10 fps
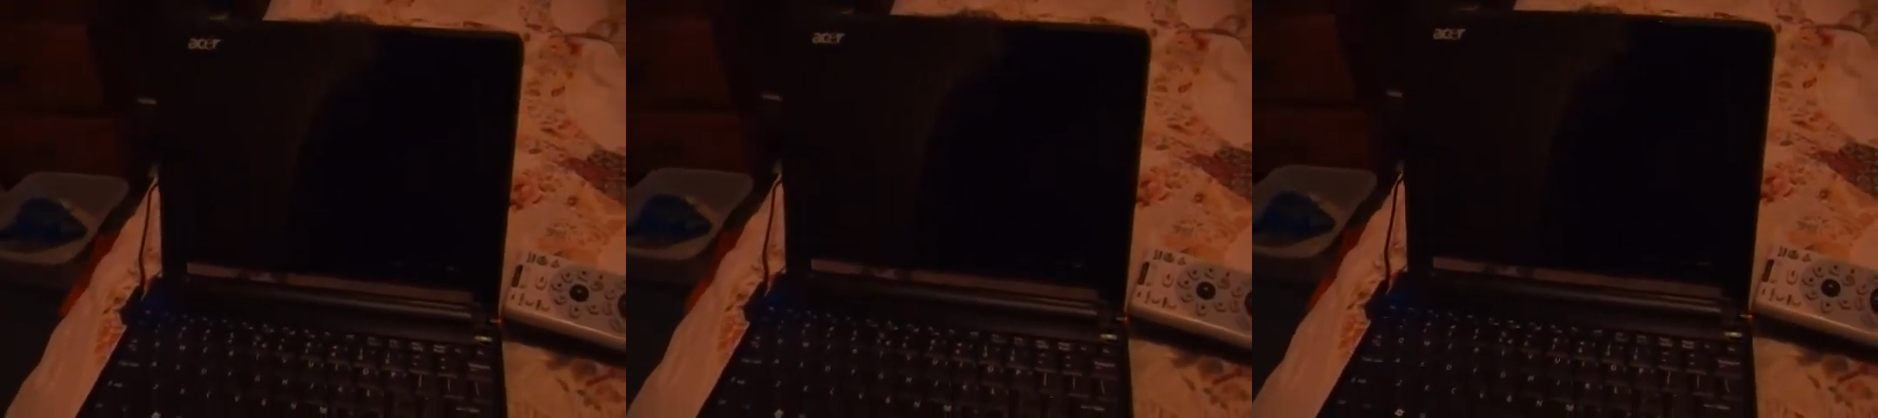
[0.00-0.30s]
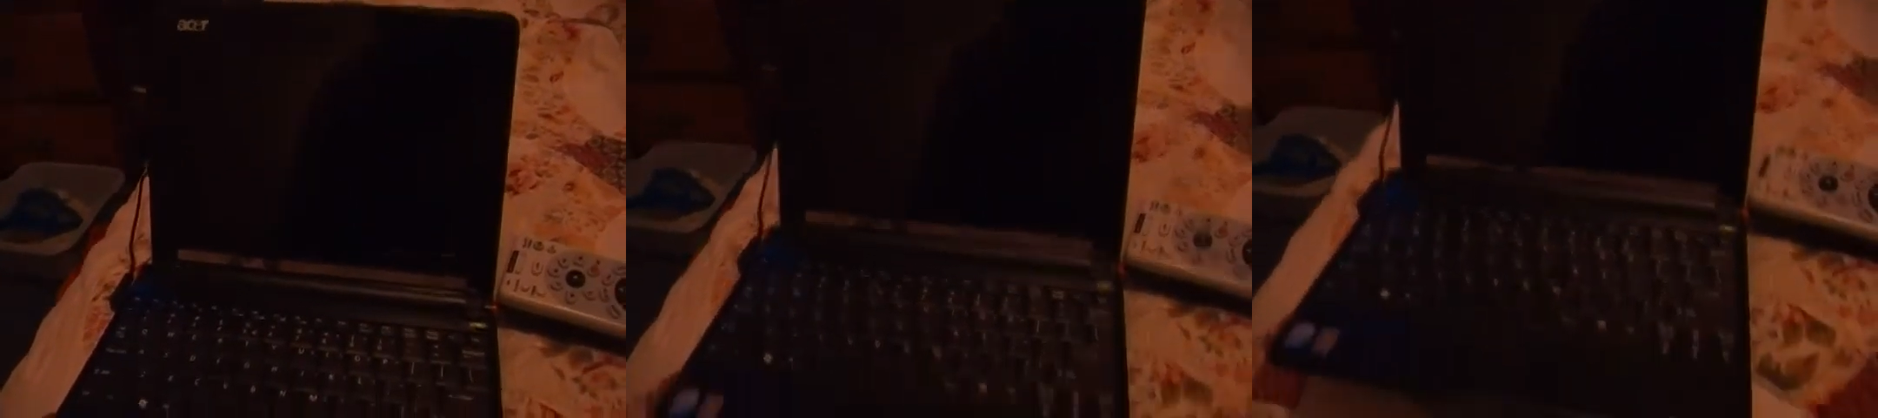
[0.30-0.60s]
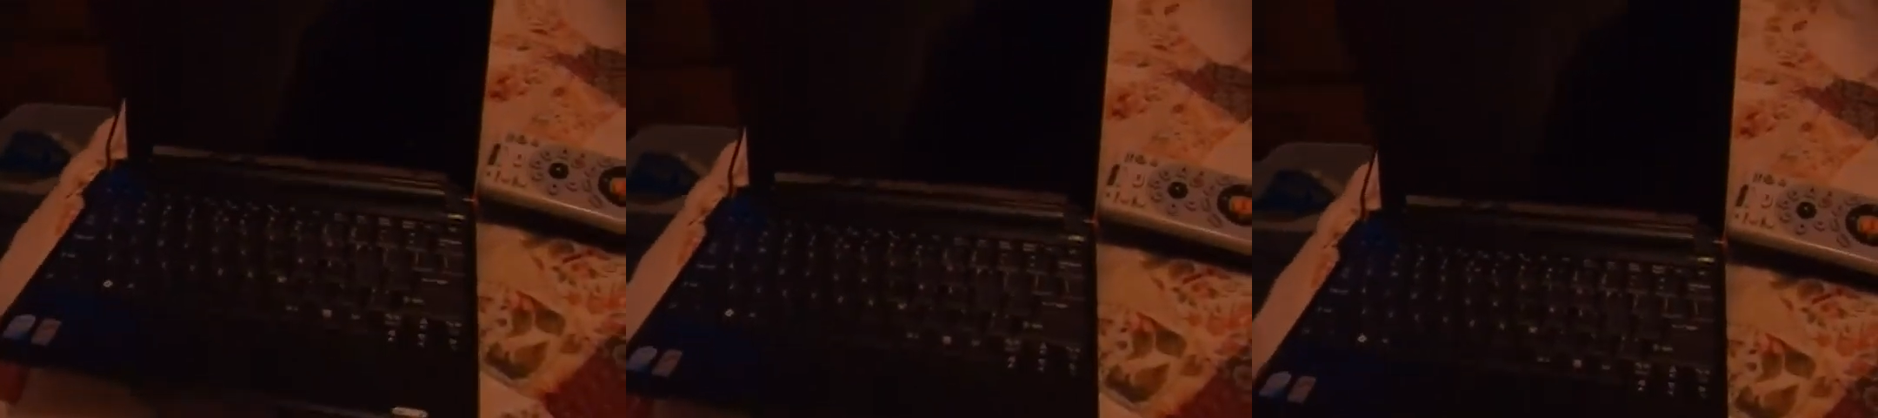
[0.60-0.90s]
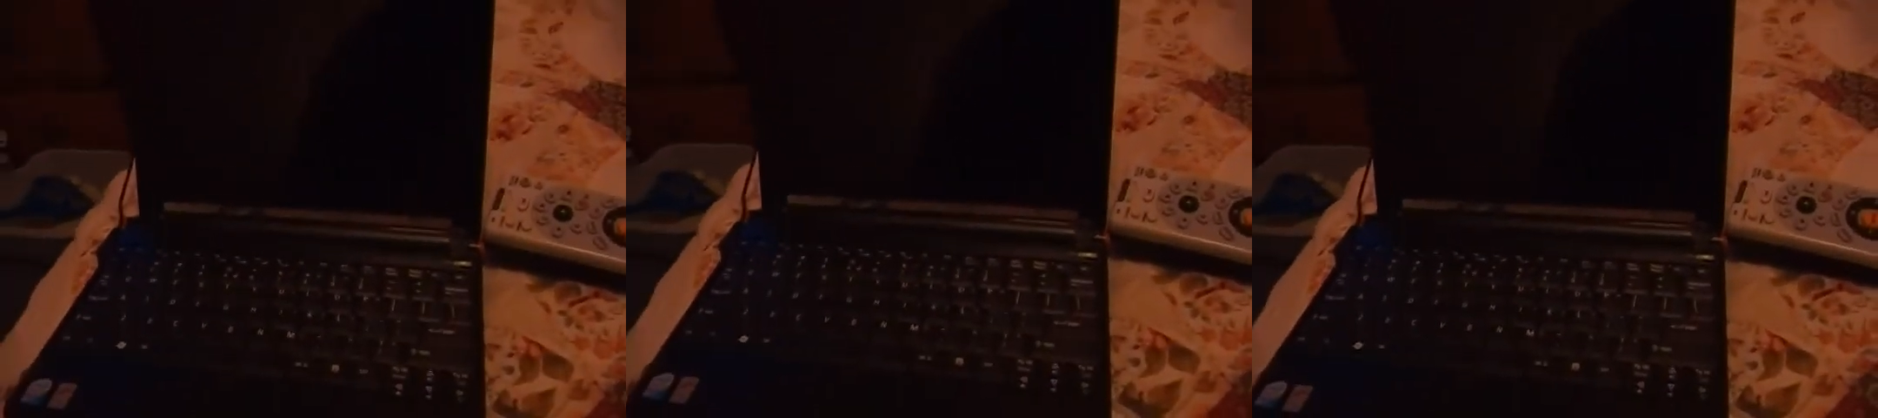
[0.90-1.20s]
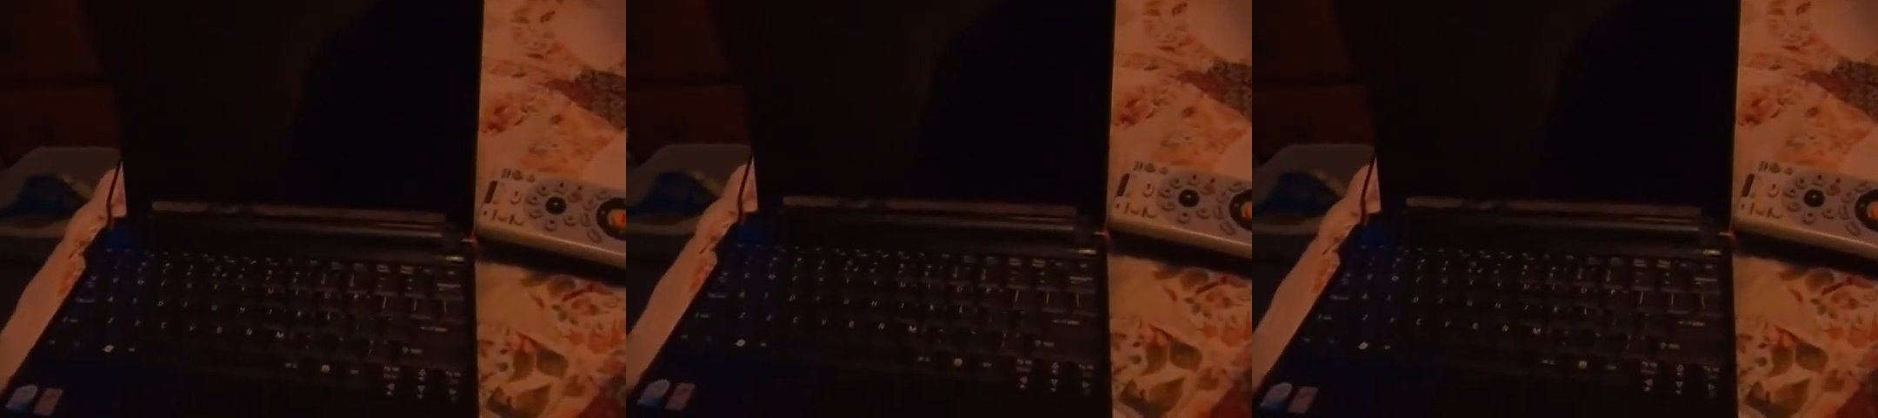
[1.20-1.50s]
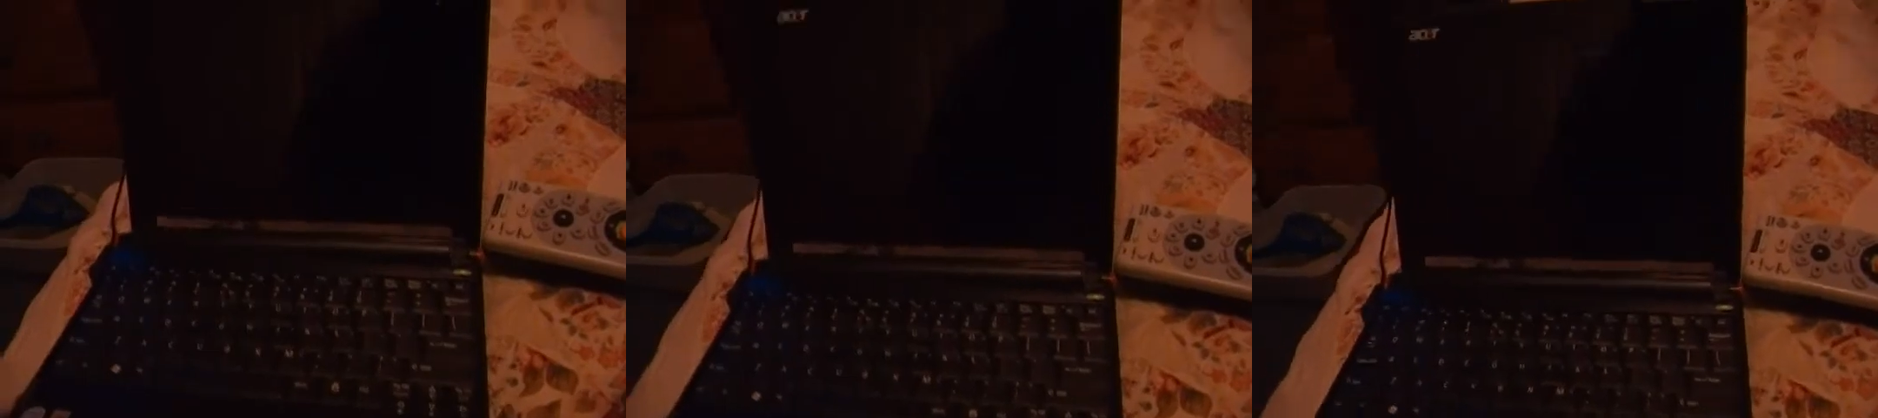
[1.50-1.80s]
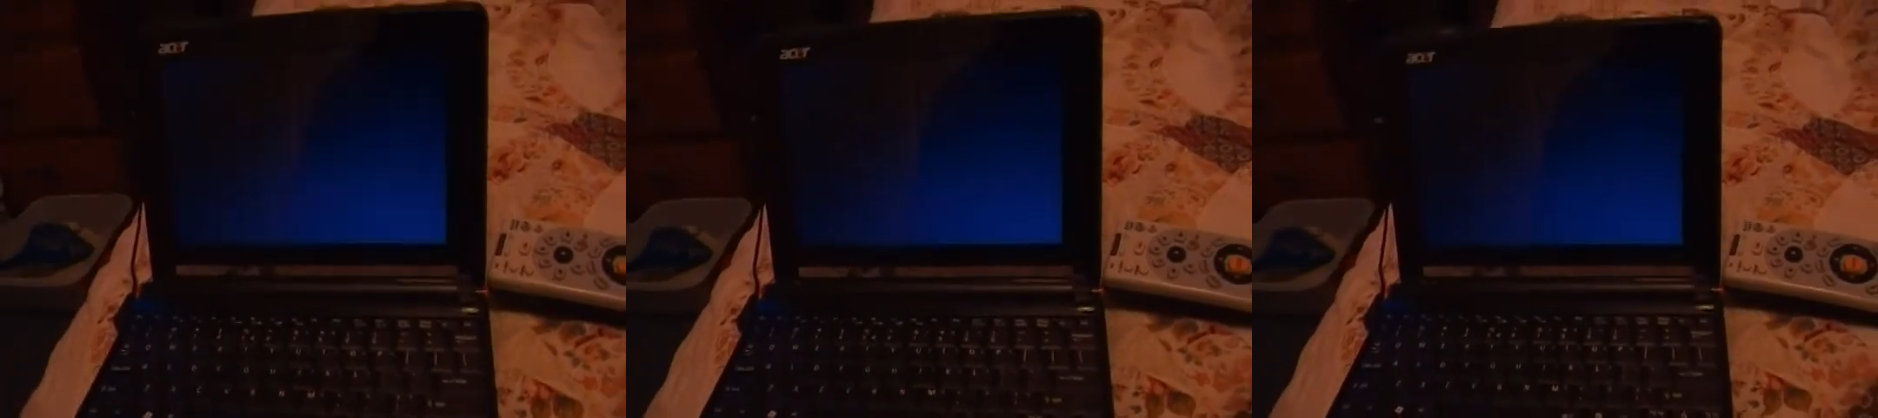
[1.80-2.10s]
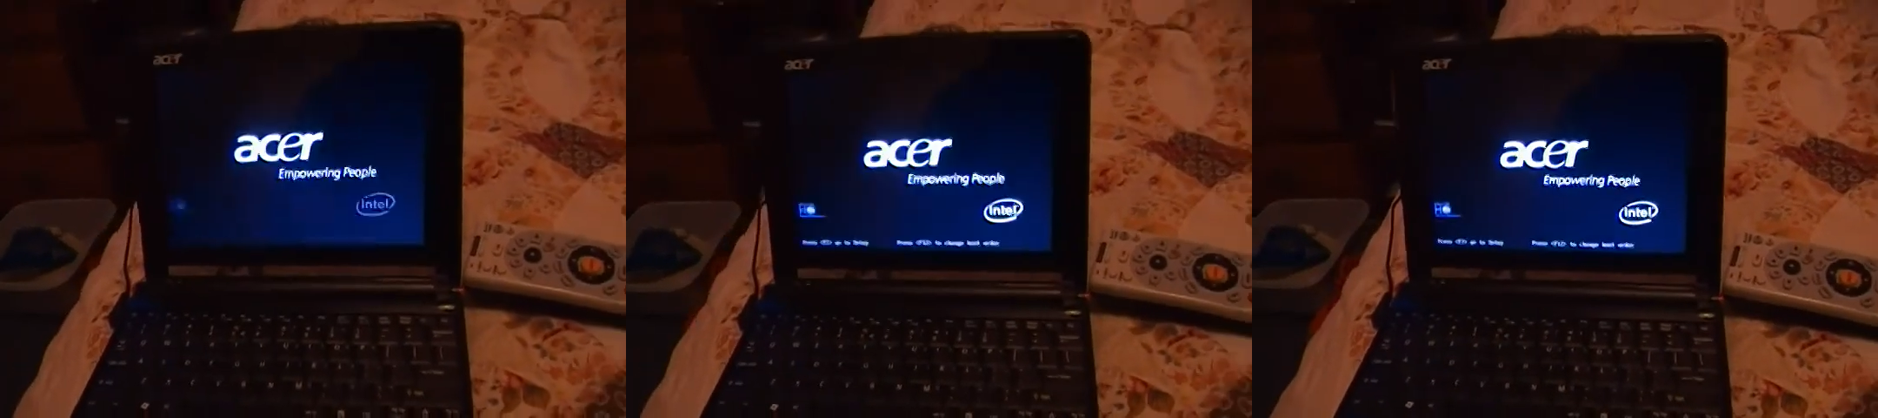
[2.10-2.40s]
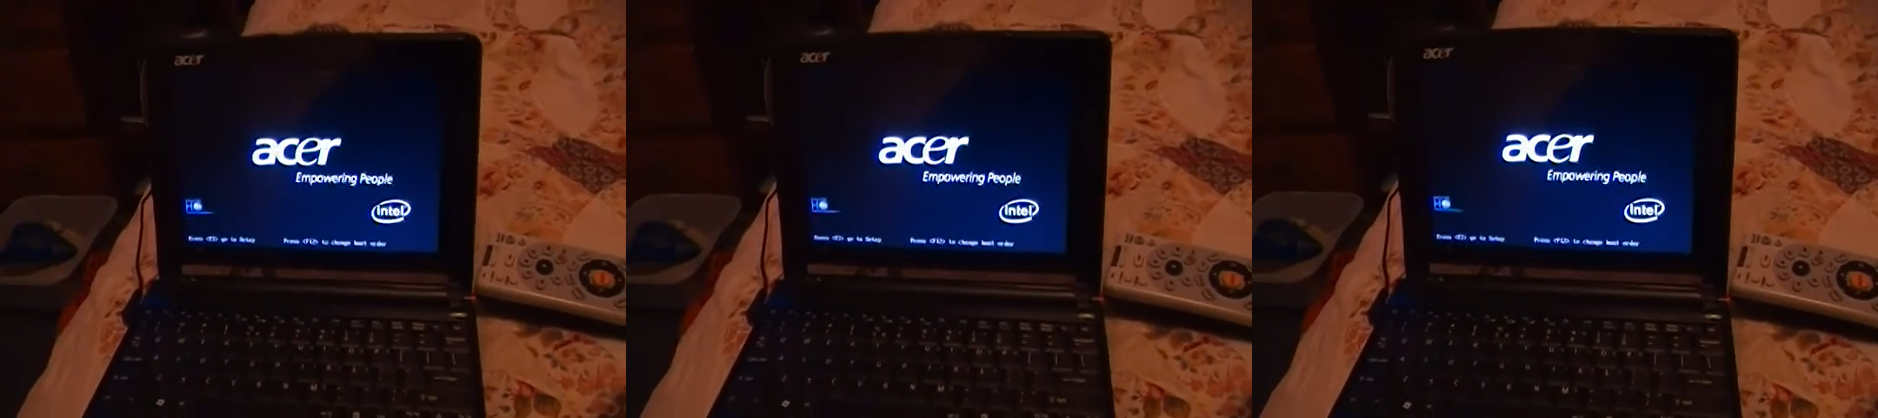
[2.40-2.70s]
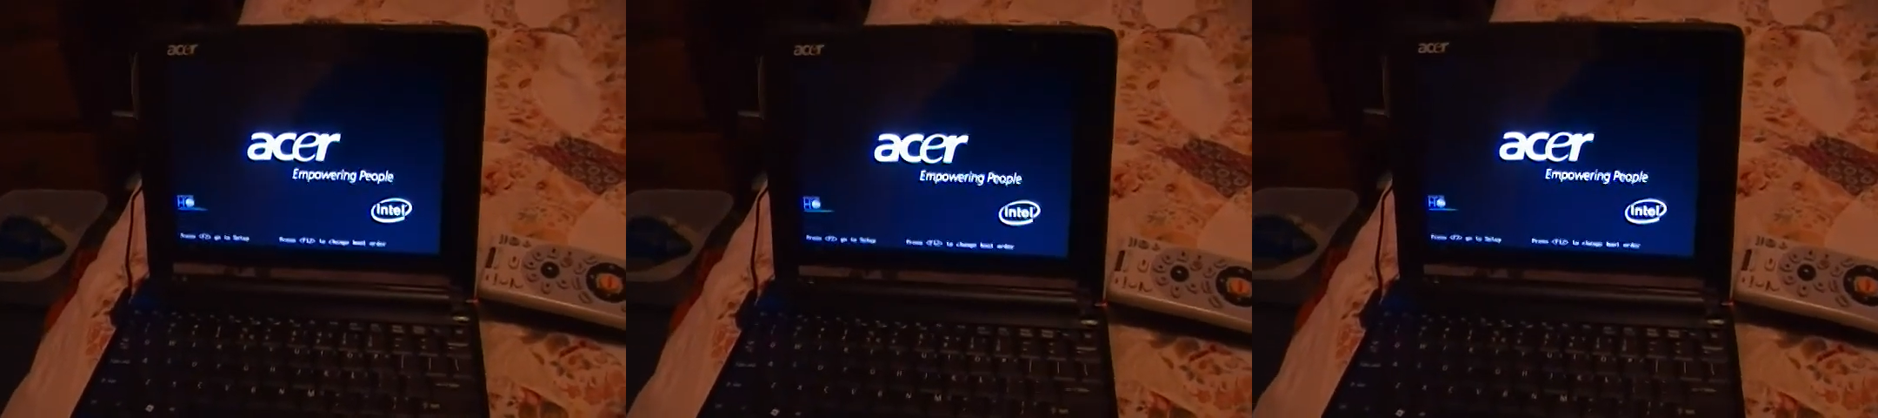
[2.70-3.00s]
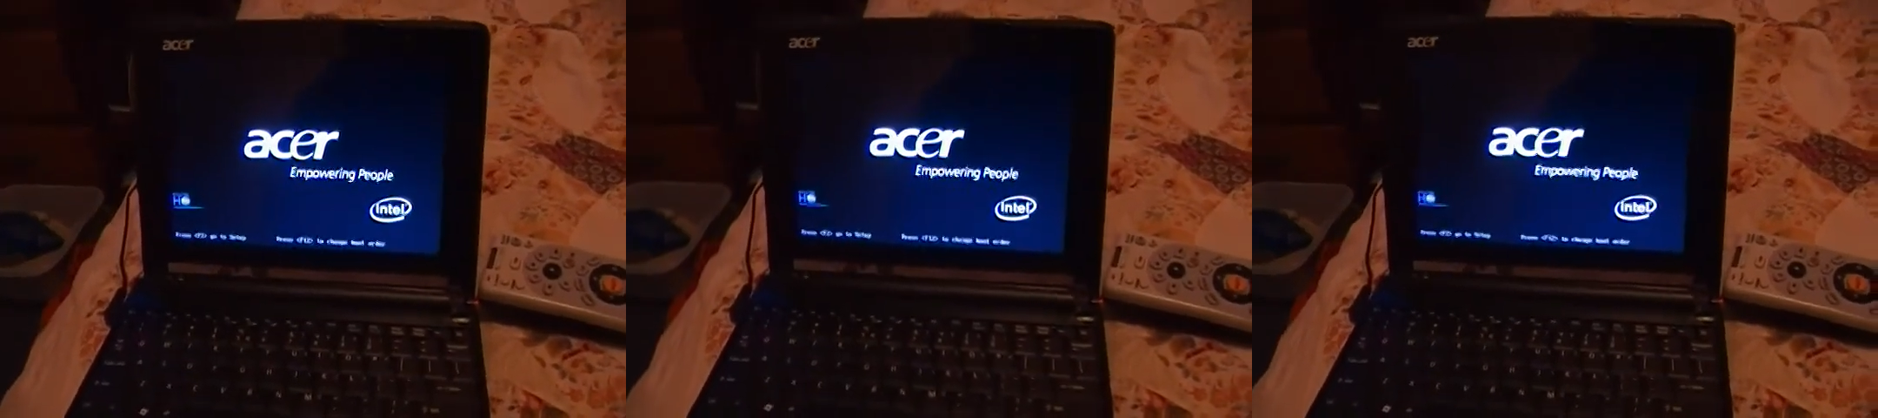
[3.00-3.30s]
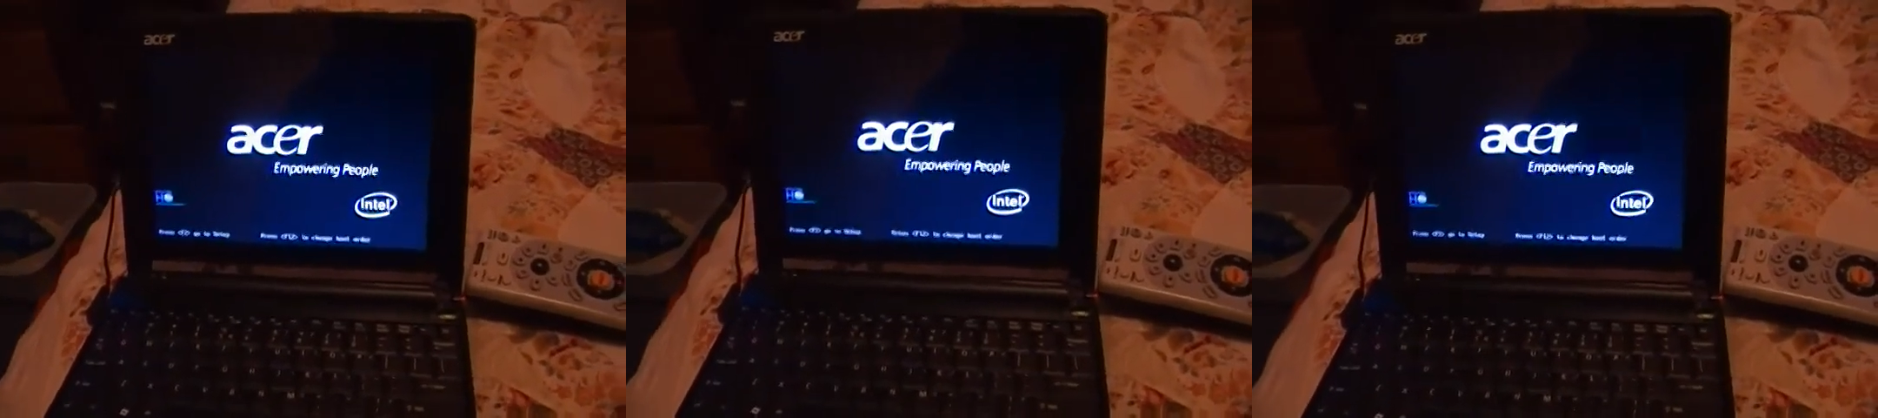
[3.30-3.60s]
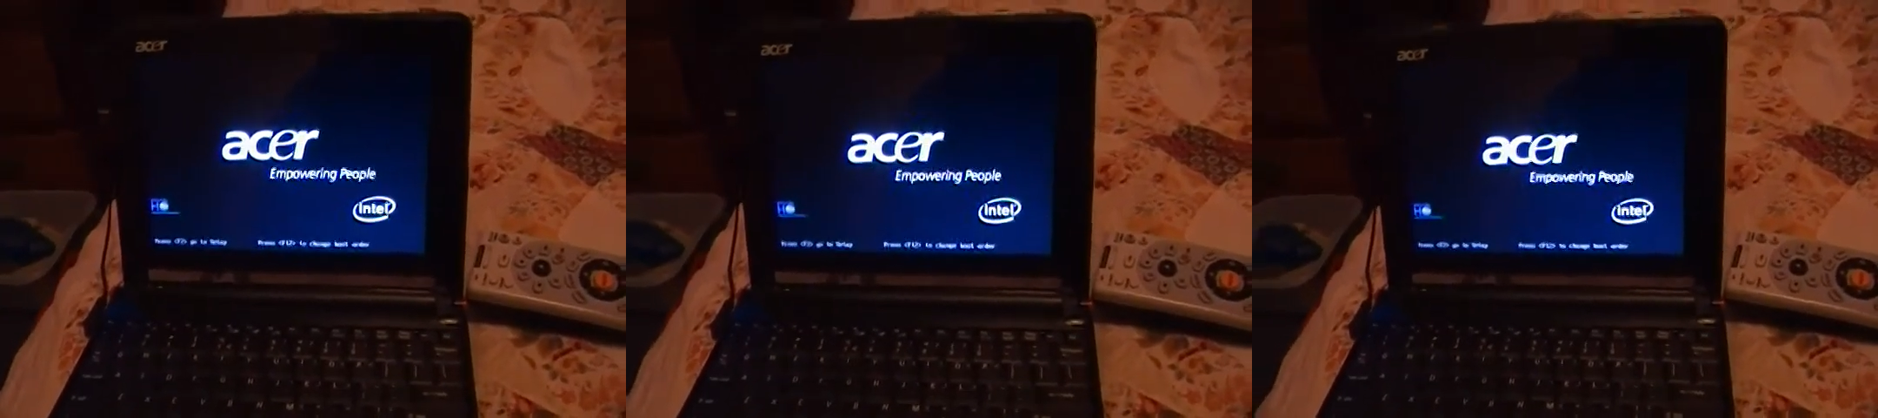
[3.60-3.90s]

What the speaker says: No face is visible, so there are no lips to read.